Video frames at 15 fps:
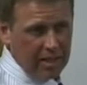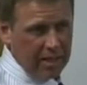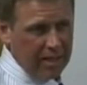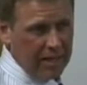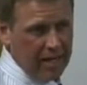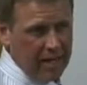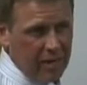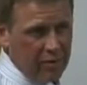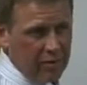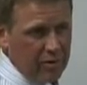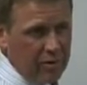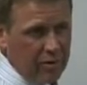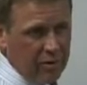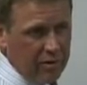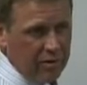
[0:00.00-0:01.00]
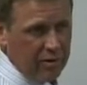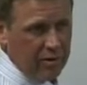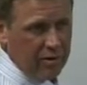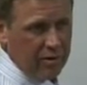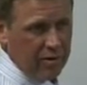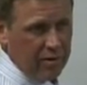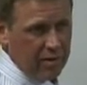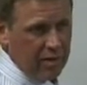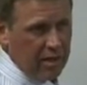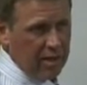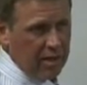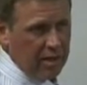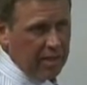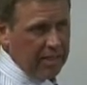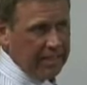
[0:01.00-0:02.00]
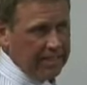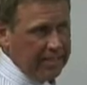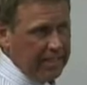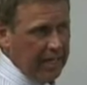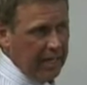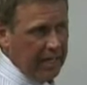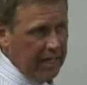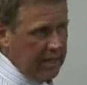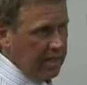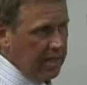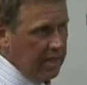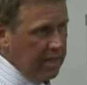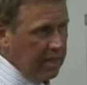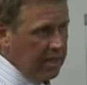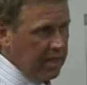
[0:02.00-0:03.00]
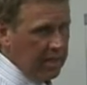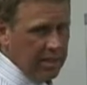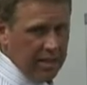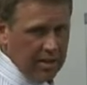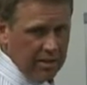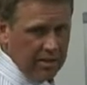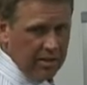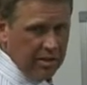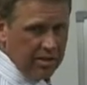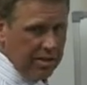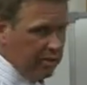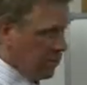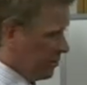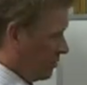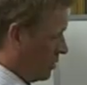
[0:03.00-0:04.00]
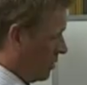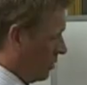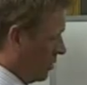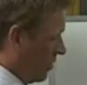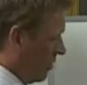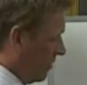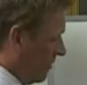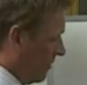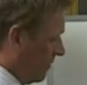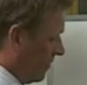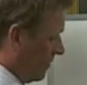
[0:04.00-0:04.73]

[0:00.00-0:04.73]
In an hour? In a day? Y'all see where we're going here?